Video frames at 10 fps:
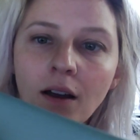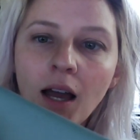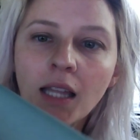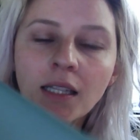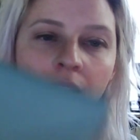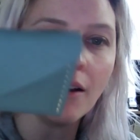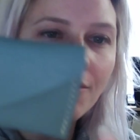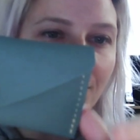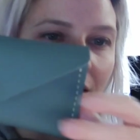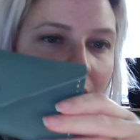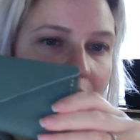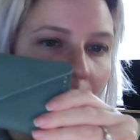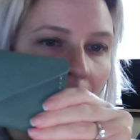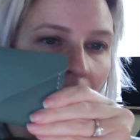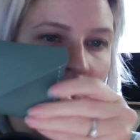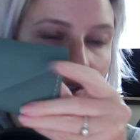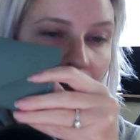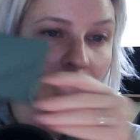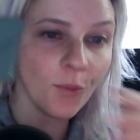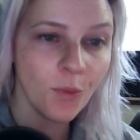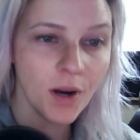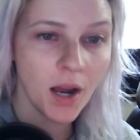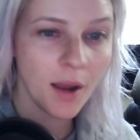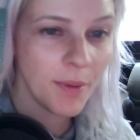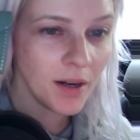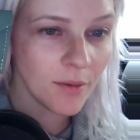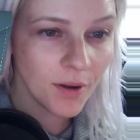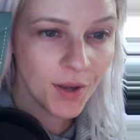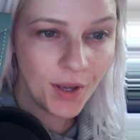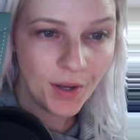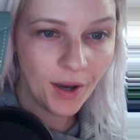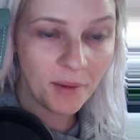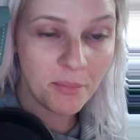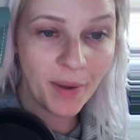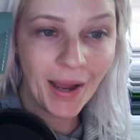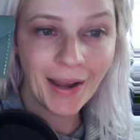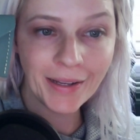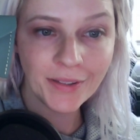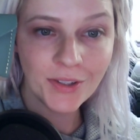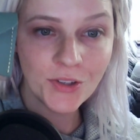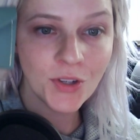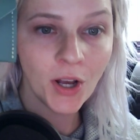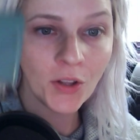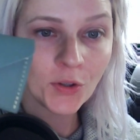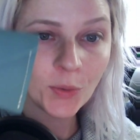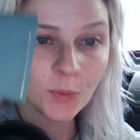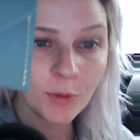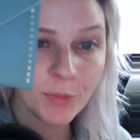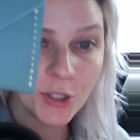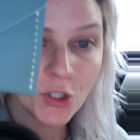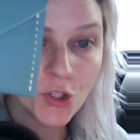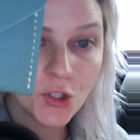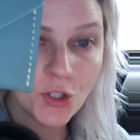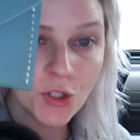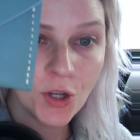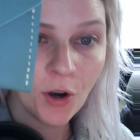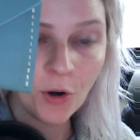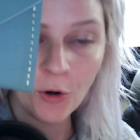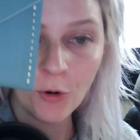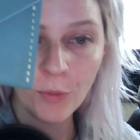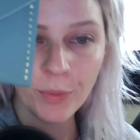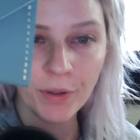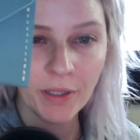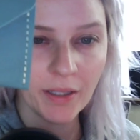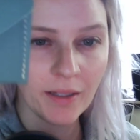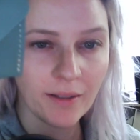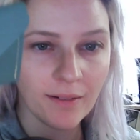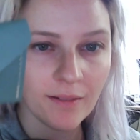I love this color. I bet a bag in this color would be so pretty.